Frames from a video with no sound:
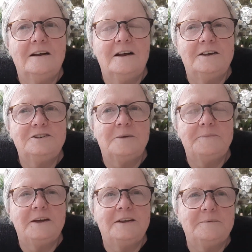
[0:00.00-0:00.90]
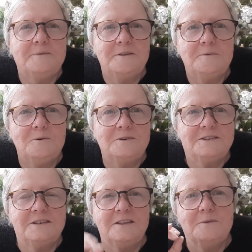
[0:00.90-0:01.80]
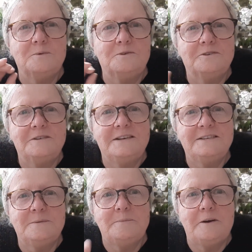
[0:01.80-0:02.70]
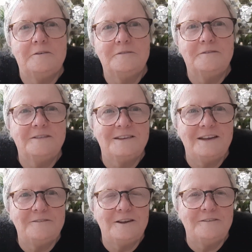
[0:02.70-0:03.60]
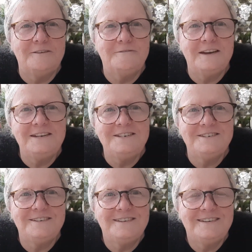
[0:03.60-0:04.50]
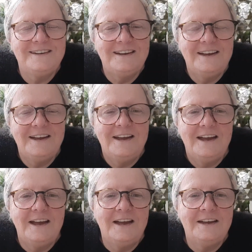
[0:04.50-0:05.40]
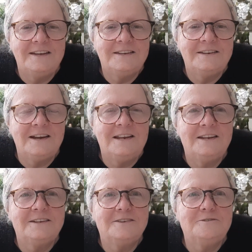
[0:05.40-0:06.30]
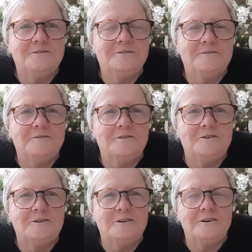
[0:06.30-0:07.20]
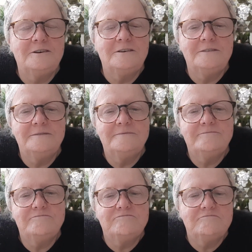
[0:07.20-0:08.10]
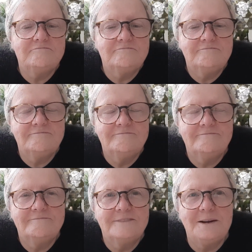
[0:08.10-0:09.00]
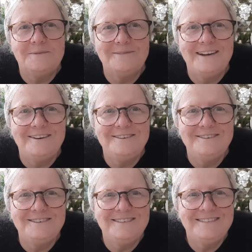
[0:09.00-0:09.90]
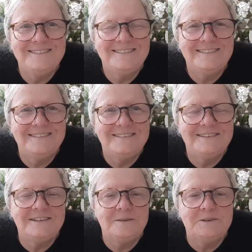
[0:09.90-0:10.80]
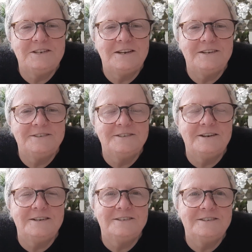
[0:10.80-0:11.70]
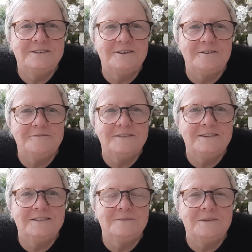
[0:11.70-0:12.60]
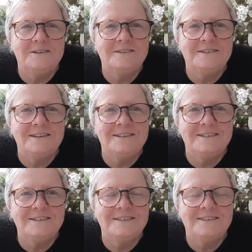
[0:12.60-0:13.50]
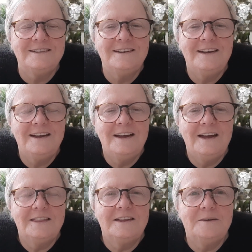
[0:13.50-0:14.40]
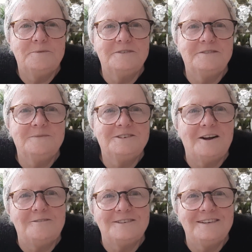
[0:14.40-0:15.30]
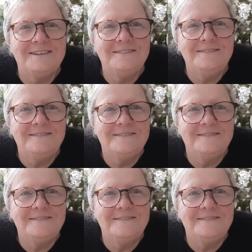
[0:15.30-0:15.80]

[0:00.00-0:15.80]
I top that up with water so the water is above the level of the veg, and I let it cook for a couple of hours till the potatoes are nice and soft and it smells delicious. Then I put some salt in.